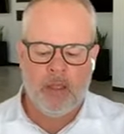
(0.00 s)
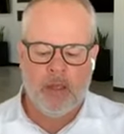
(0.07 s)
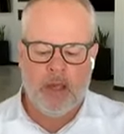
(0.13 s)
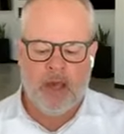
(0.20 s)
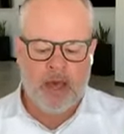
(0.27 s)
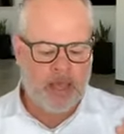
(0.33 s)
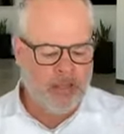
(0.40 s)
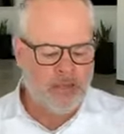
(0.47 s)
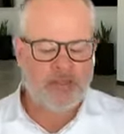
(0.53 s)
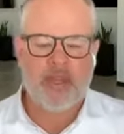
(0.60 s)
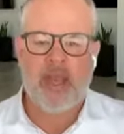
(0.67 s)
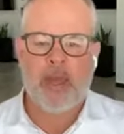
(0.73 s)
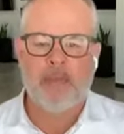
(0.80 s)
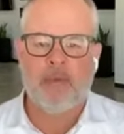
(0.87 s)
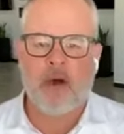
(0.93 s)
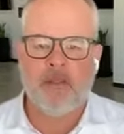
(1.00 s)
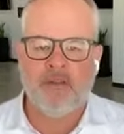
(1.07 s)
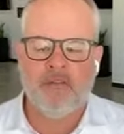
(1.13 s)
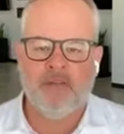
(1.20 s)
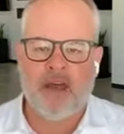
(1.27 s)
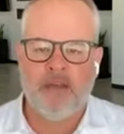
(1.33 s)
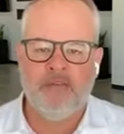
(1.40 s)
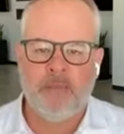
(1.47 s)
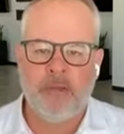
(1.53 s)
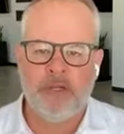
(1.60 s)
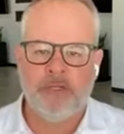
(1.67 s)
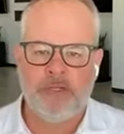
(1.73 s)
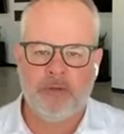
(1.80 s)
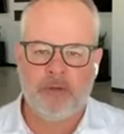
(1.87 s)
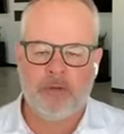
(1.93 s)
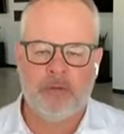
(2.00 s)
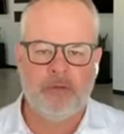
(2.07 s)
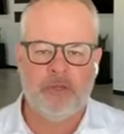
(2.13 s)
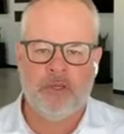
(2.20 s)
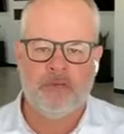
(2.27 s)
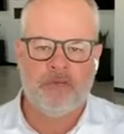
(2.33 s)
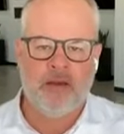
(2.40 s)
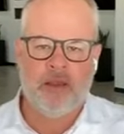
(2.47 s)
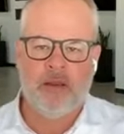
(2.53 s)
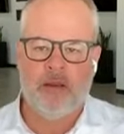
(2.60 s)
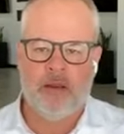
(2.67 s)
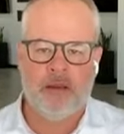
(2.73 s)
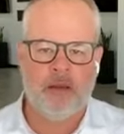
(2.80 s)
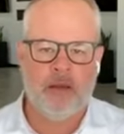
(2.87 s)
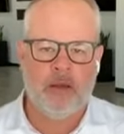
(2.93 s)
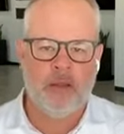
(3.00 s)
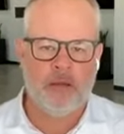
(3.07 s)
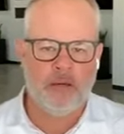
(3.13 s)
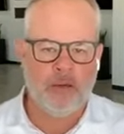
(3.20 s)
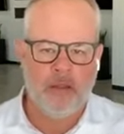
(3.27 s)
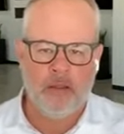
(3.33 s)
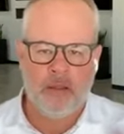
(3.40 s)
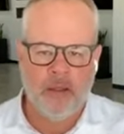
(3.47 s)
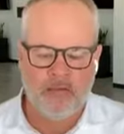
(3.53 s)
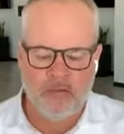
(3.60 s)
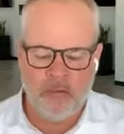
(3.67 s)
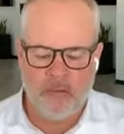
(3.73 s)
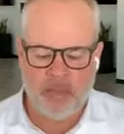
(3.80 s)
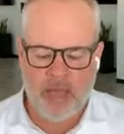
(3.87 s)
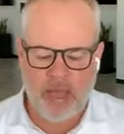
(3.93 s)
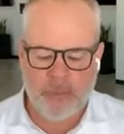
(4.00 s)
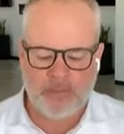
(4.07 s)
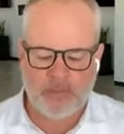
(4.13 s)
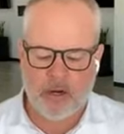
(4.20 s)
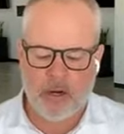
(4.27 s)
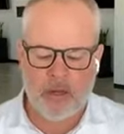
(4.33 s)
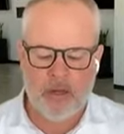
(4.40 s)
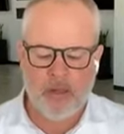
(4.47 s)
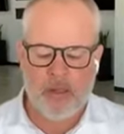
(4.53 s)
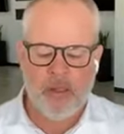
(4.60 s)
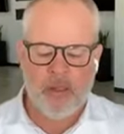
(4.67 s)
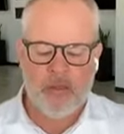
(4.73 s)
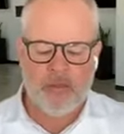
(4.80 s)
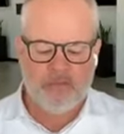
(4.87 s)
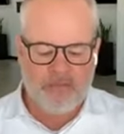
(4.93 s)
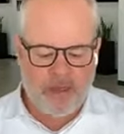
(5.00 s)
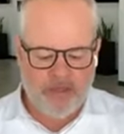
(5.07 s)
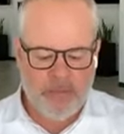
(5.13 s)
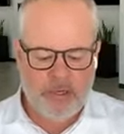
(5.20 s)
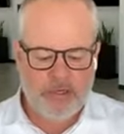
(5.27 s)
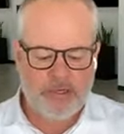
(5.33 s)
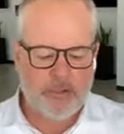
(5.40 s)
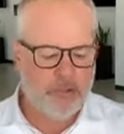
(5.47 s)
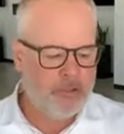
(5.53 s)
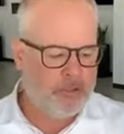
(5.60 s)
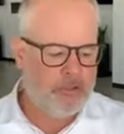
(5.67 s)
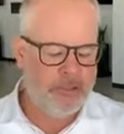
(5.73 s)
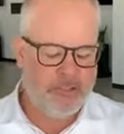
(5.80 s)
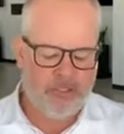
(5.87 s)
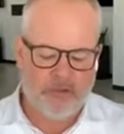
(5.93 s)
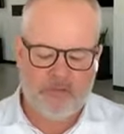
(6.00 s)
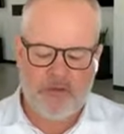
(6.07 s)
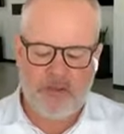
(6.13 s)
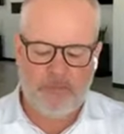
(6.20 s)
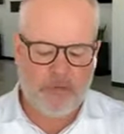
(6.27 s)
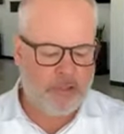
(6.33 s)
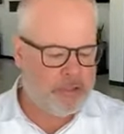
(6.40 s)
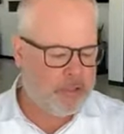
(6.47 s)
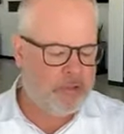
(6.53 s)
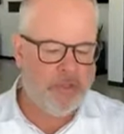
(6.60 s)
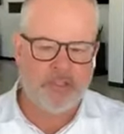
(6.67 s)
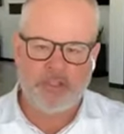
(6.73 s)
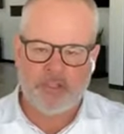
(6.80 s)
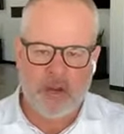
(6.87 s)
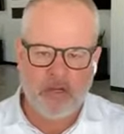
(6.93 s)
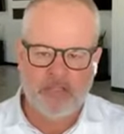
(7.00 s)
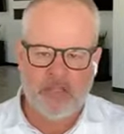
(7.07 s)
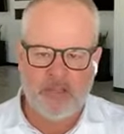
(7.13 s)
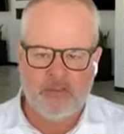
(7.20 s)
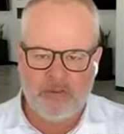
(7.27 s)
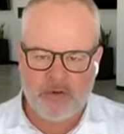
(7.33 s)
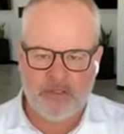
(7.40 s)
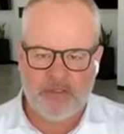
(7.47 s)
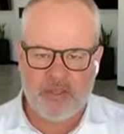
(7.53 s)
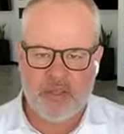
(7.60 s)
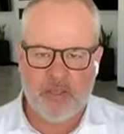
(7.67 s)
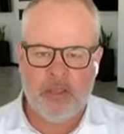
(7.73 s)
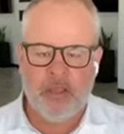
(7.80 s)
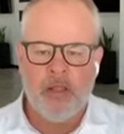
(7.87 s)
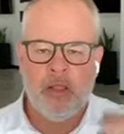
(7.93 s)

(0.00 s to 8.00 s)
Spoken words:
I use an app called the 5-Minute Journal. You can find it on everywhere the apps are. The 5-Minute Journal to do this is a 5-Minute Journal that starts in the first thing.